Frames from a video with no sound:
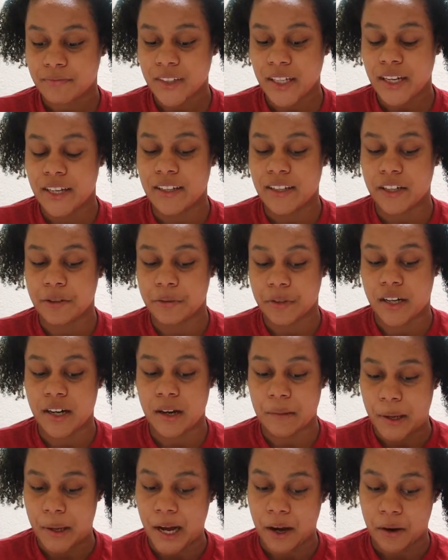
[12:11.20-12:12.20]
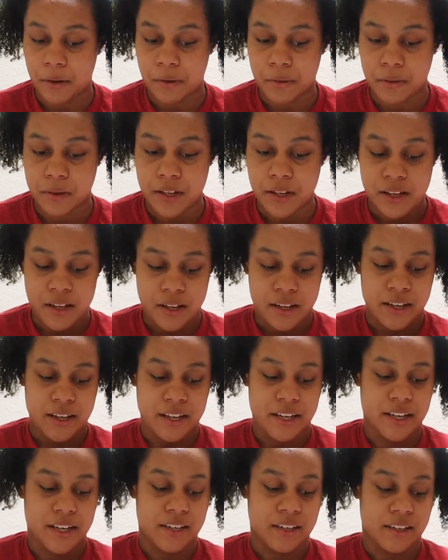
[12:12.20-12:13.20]
and then it would come out
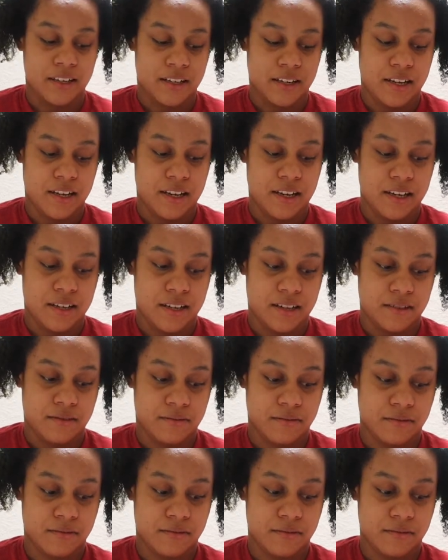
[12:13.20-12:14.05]
and uh,